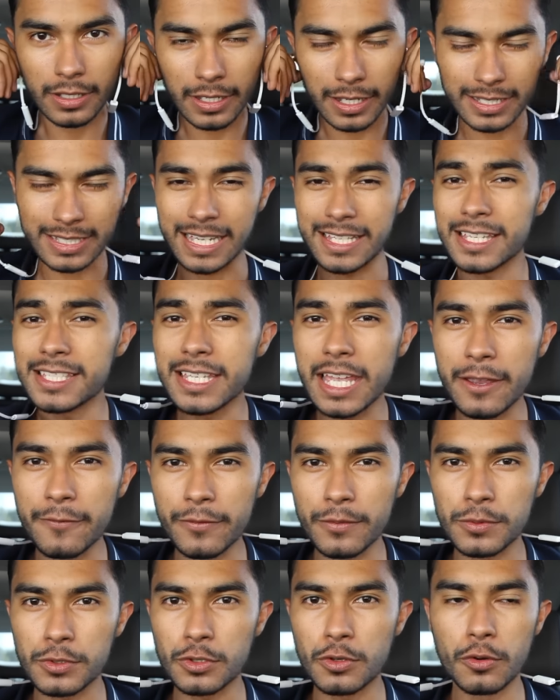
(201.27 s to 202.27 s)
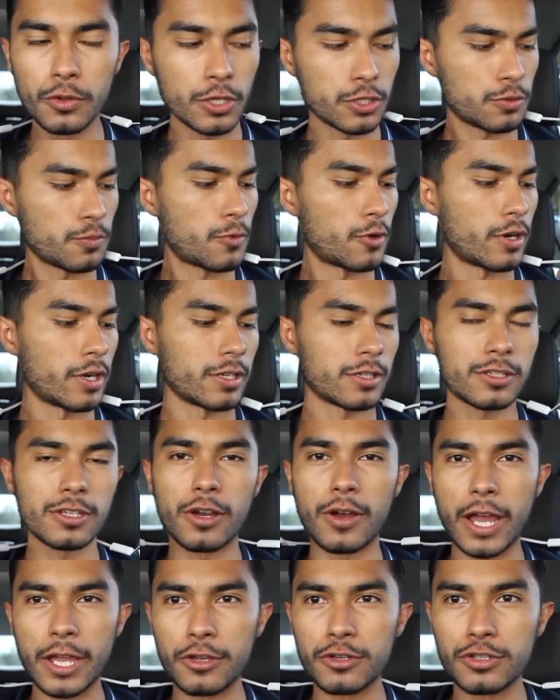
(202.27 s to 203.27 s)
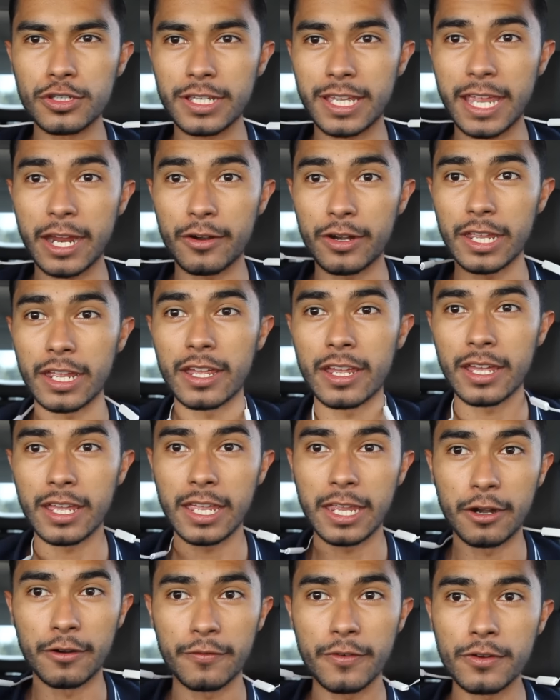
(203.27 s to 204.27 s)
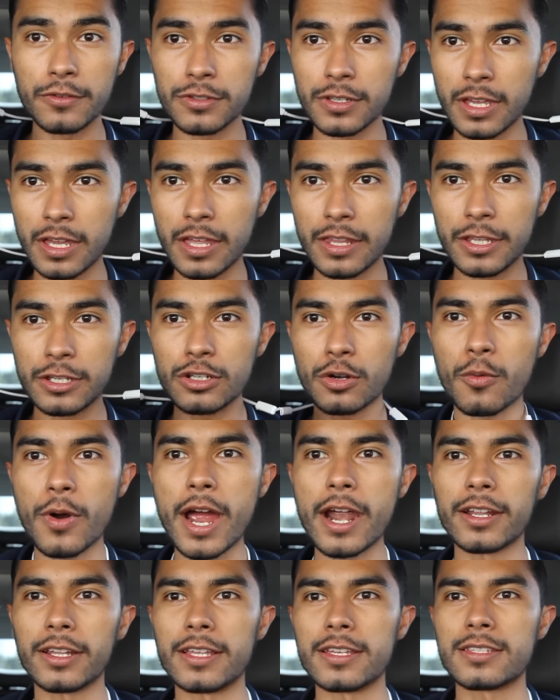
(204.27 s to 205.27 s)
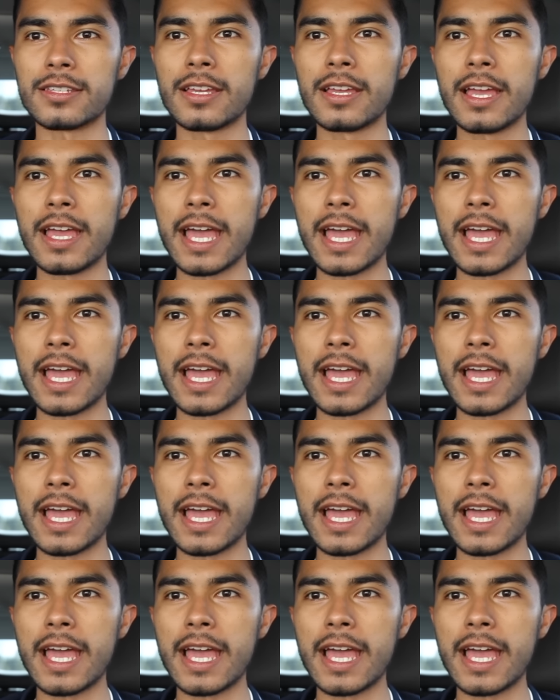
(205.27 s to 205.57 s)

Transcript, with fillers: Because I just came from school this morning, so I usually carry earphones. These are wireless.